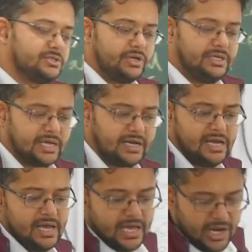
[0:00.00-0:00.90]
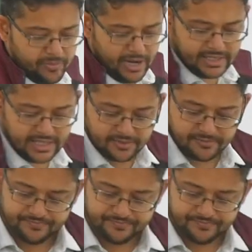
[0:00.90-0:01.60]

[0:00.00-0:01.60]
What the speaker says: So it can help like that.